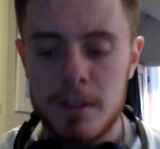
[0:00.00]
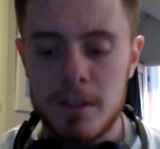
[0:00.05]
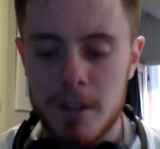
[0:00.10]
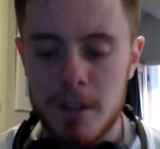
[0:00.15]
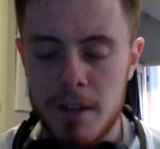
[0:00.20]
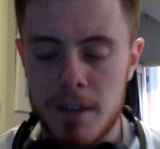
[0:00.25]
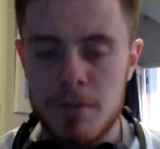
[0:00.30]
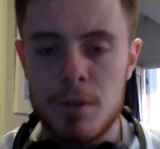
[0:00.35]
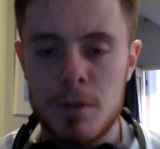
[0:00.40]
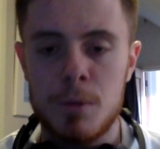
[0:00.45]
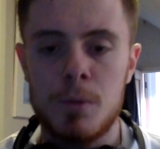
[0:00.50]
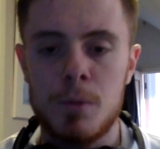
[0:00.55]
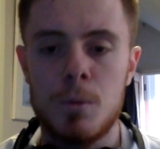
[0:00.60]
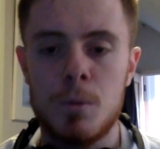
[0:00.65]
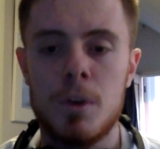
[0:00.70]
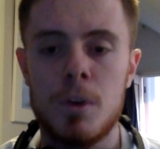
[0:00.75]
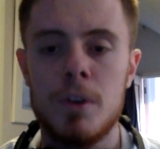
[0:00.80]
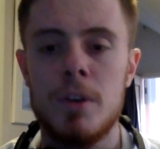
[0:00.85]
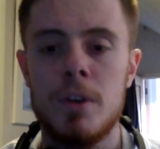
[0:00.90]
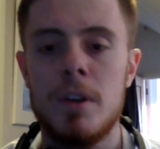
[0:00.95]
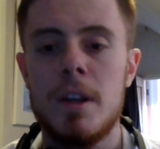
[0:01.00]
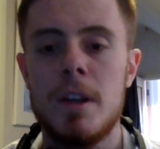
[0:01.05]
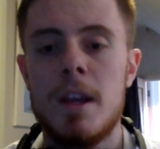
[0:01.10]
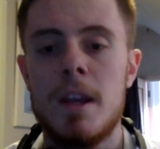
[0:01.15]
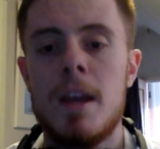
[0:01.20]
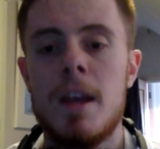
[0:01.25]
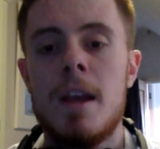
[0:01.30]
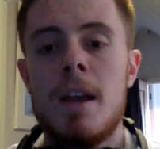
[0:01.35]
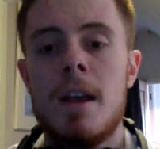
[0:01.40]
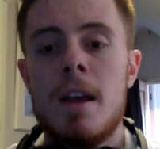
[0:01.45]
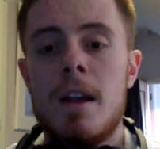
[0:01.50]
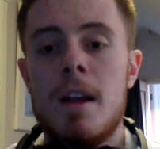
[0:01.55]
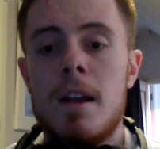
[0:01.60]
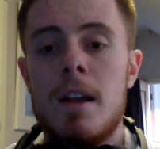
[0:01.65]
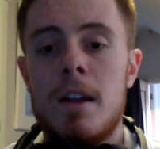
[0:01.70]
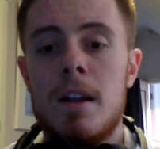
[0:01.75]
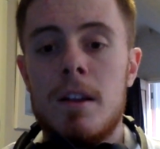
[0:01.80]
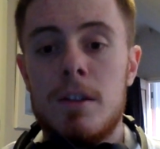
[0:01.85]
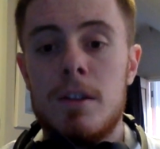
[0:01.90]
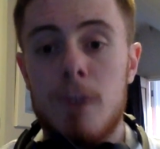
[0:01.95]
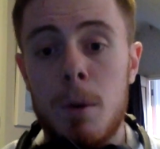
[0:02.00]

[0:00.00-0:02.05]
to get viewers and whatnot. So I